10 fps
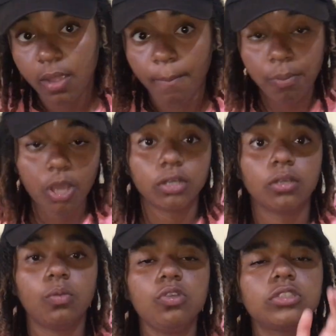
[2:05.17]
But
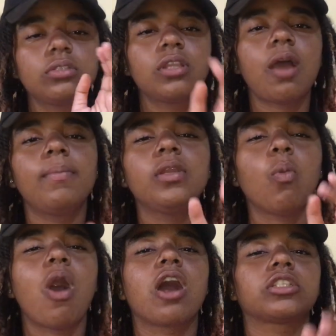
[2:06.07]
we used to normally
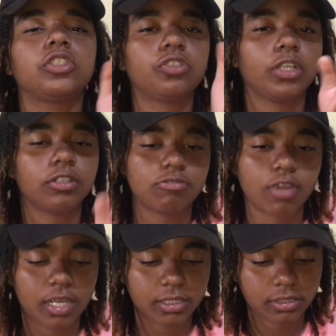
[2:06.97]
walk straight
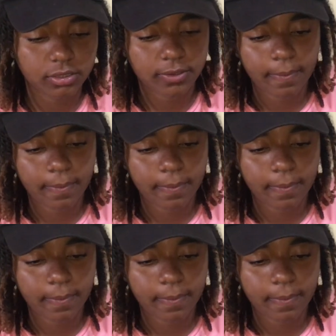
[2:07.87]
across.